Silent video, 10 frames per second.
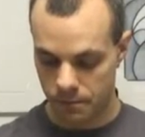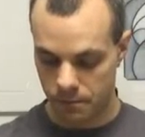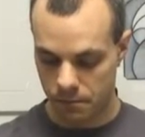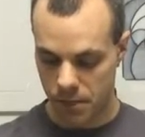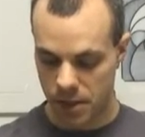
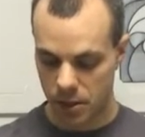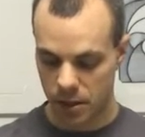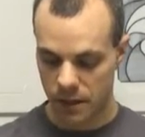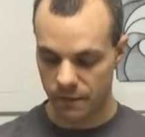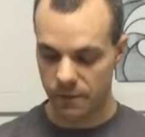And that's good
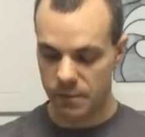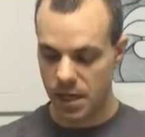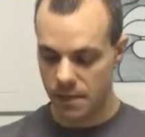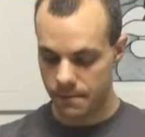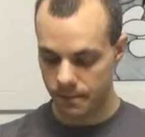enough for
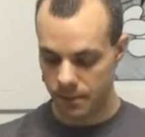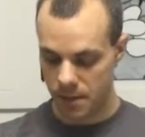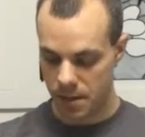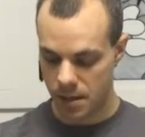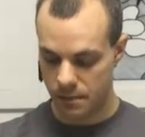me.
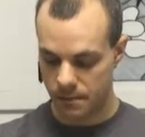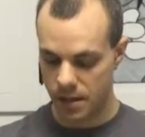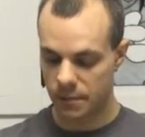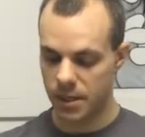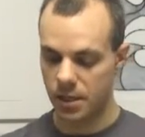
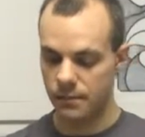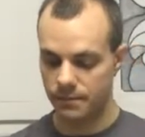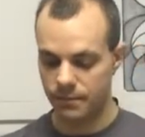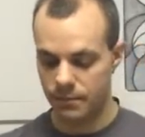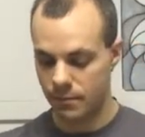There we go.
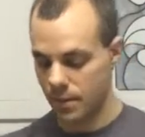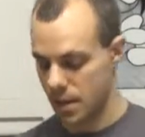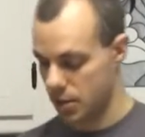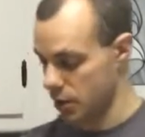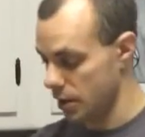
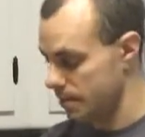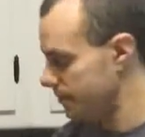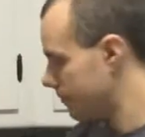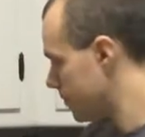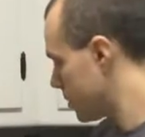That's good.
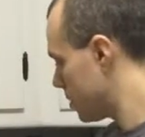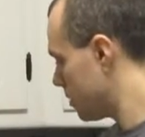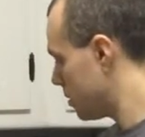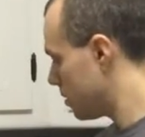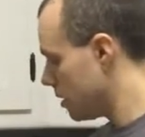
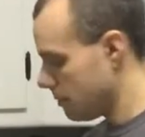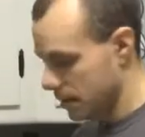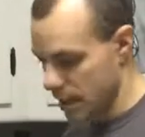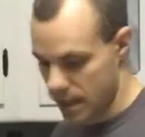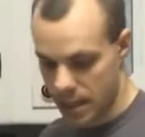
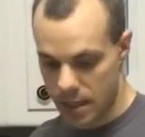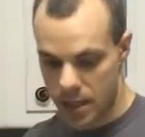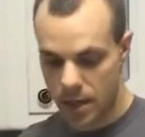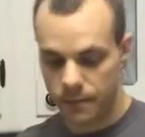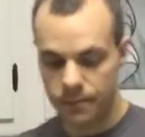That guy
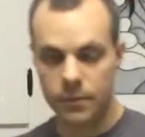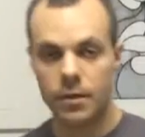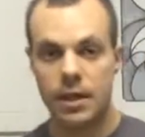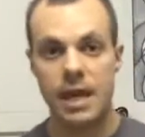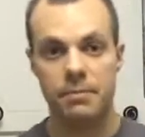there.
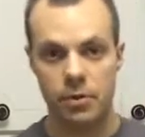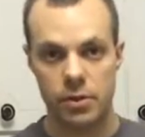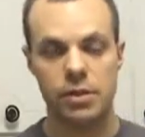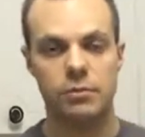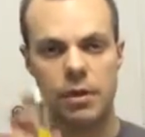
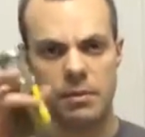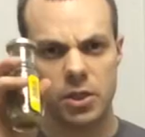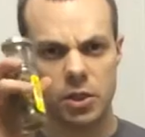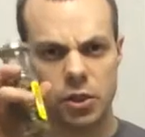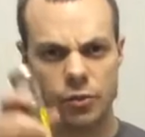Capers. You want to make
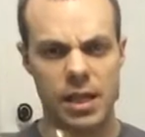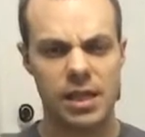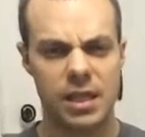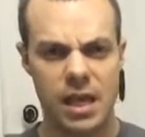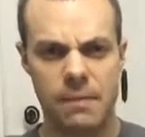sure you drain
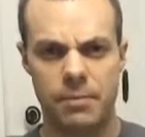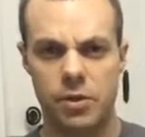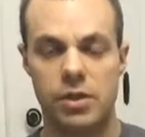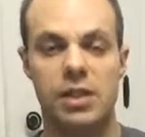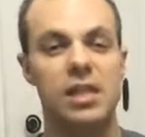the
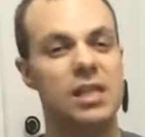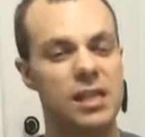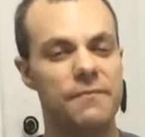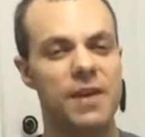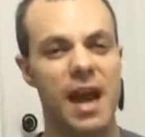capers. And this
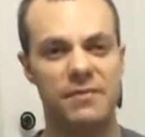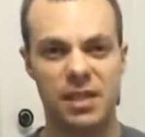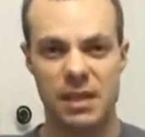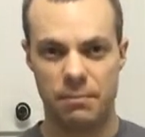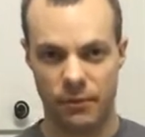stuff you have to
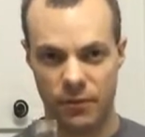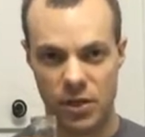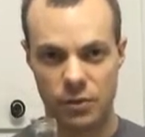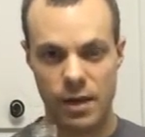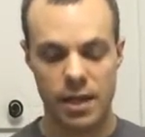keep
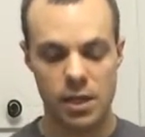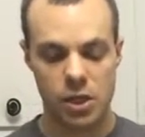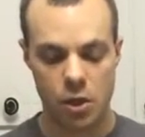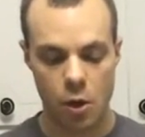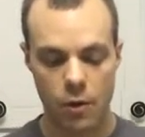refrigerated,
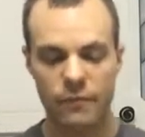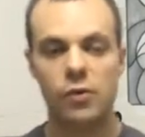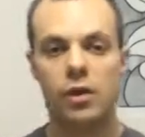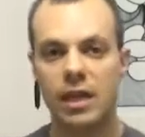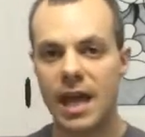so if you
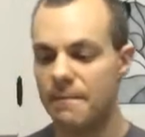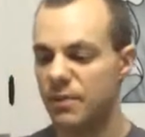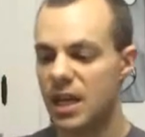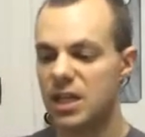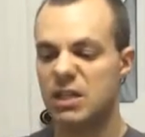can get
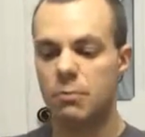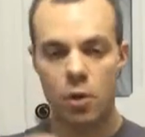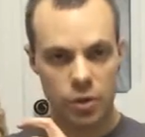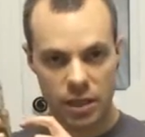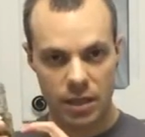like a
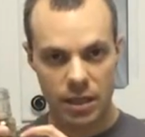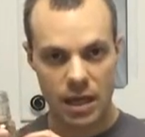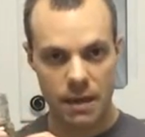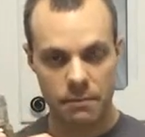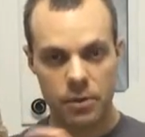smaller thing of
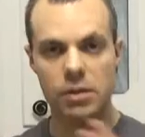capers,